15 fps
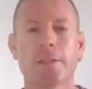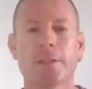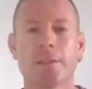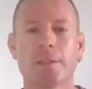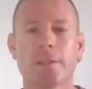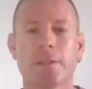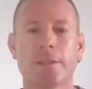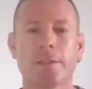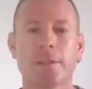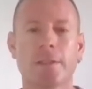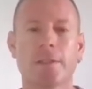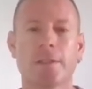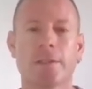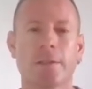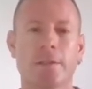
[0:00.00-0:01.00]

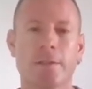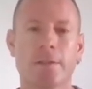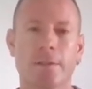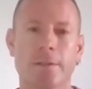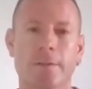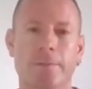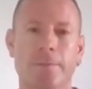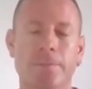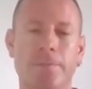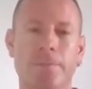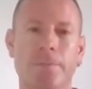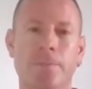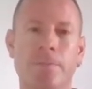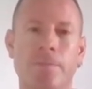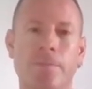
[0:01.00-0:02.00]

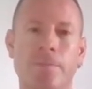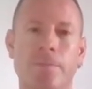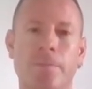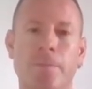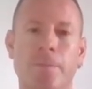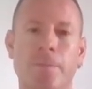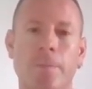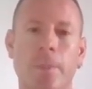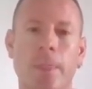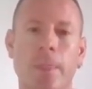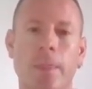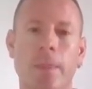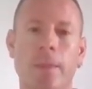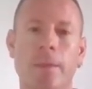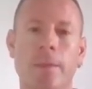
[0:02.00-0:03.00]

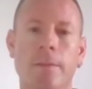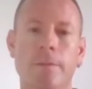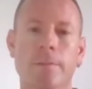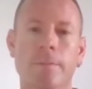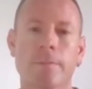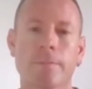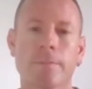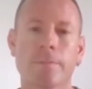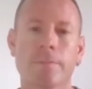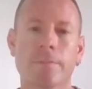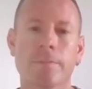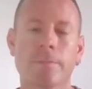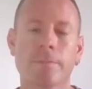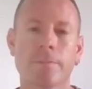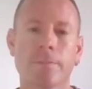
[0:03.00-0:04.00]

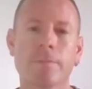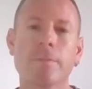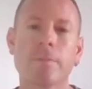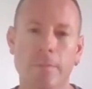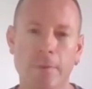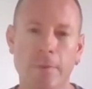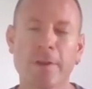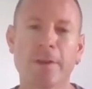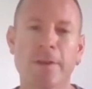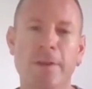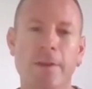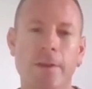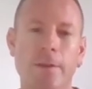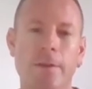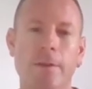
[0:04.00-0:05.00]

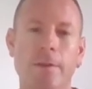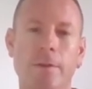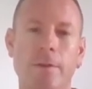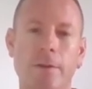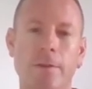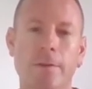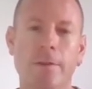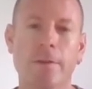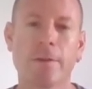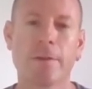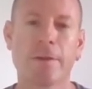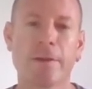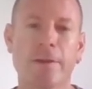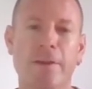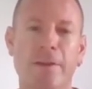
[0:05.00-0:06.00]

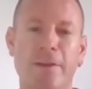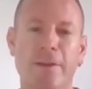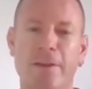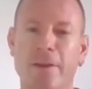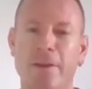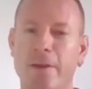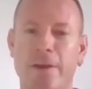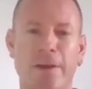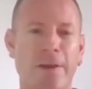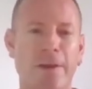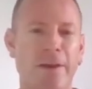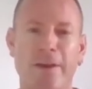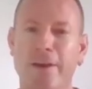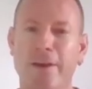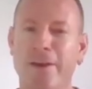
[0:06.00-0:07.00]

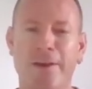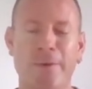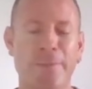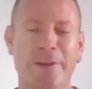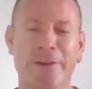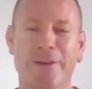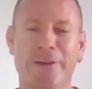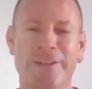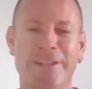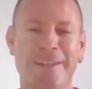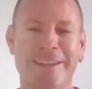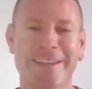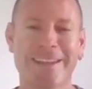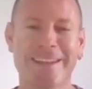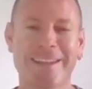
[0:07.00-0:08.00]
(silent)